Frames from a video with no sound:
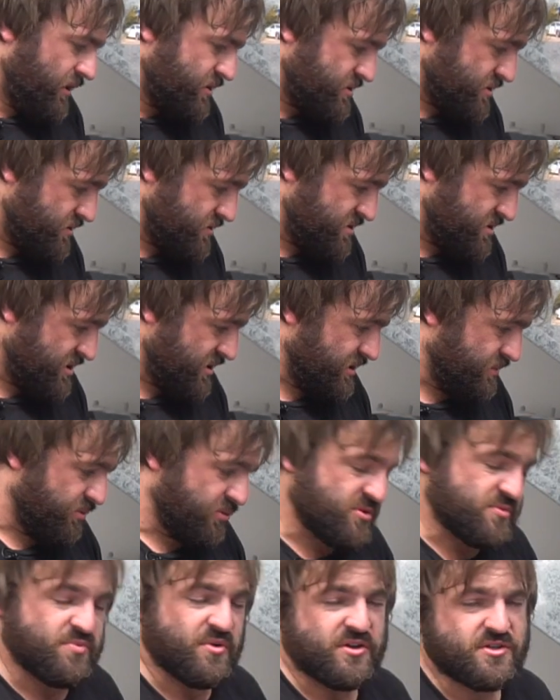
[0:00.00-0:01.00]
do silly
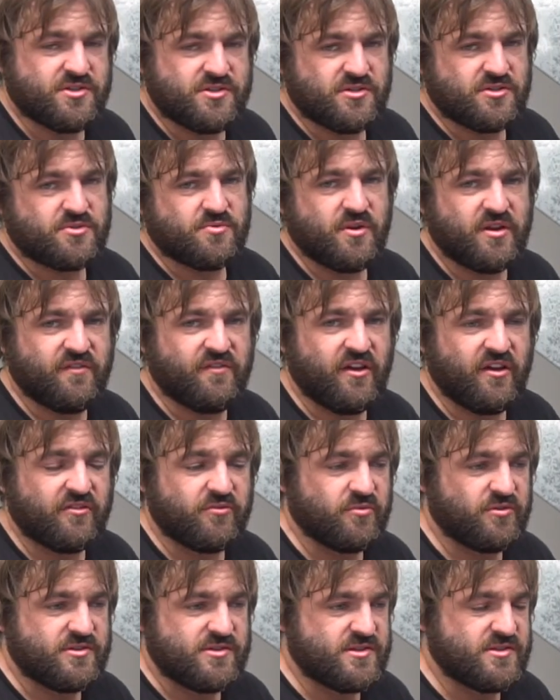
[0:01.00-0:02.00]
boost pressures on 20
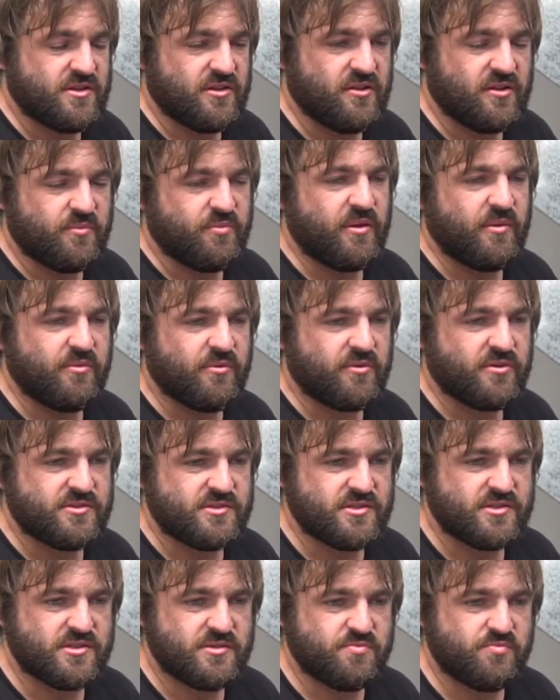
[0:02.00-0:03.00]
valves, which is not a lot of people because
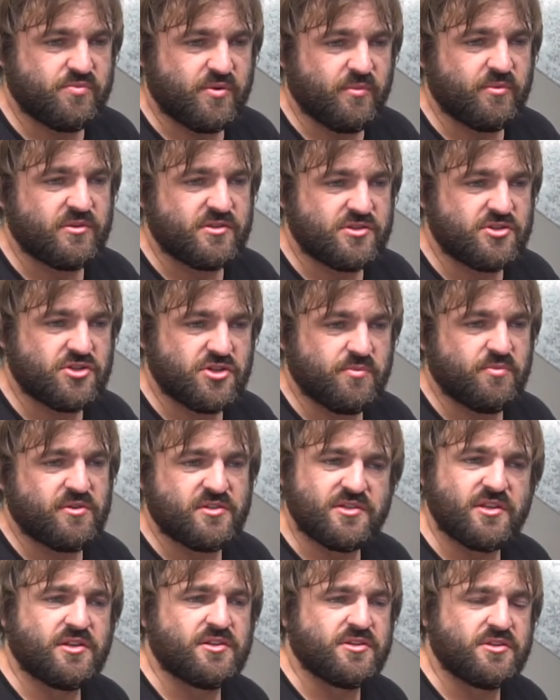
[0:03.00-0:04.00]
it's probably the
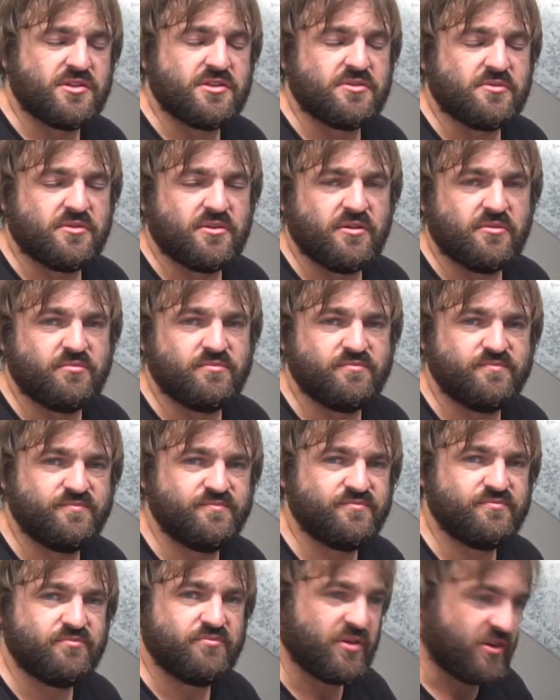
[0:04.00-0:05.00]
stupidest engine to do it on
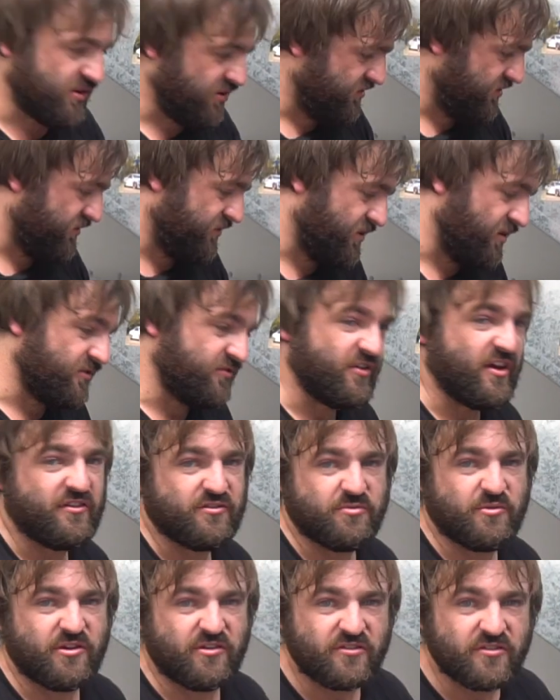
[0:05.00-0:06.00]
because of those
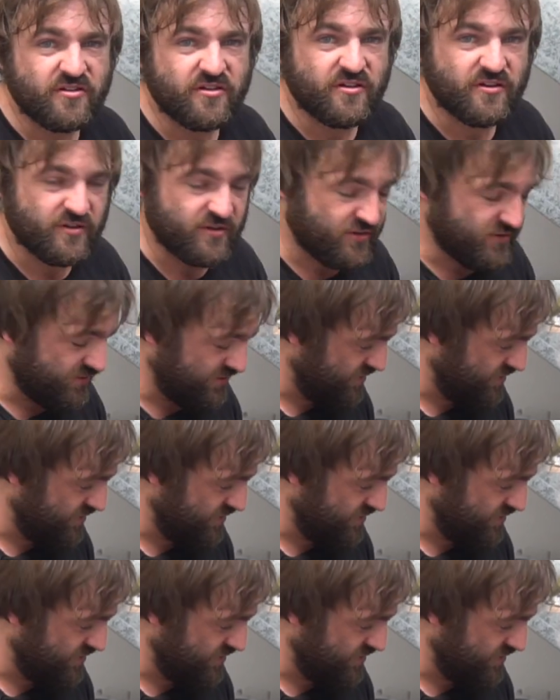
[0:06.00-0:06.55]
valve springs. The valve